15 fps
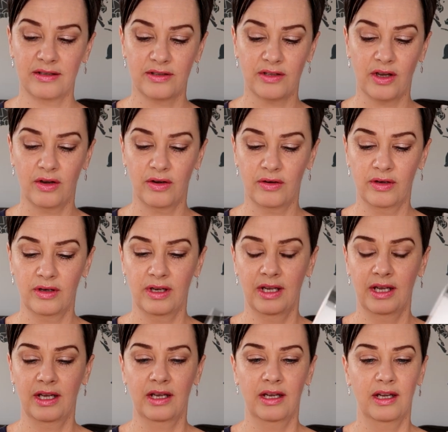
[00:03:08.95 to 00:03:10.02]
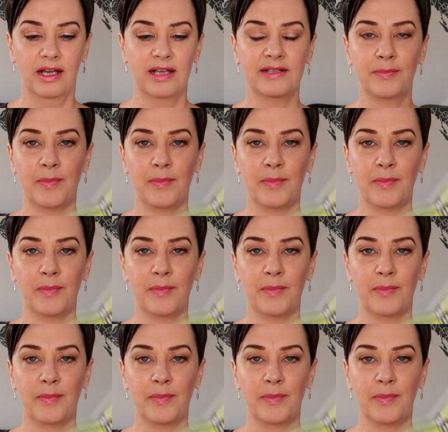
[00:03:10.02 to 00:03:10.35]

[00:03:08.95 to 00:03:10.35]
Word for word: So it's